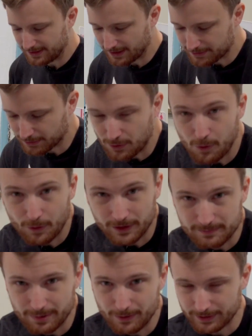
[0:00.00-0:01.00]
The other core
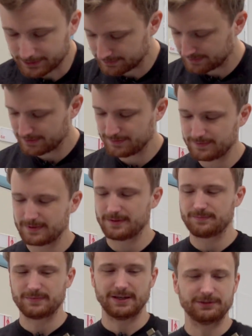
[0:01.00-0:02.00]
component
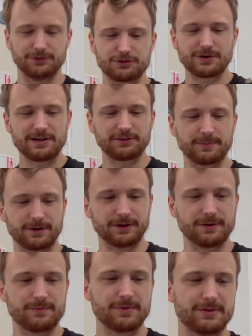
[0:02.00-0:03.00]
is your
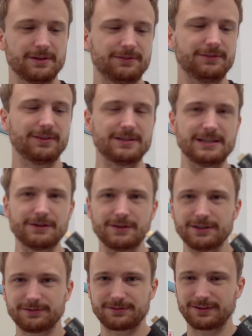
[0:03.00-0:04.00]
transmitter. This is a
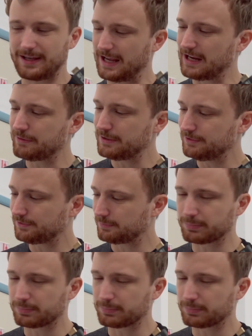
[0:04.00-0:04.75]
Nyrius Aries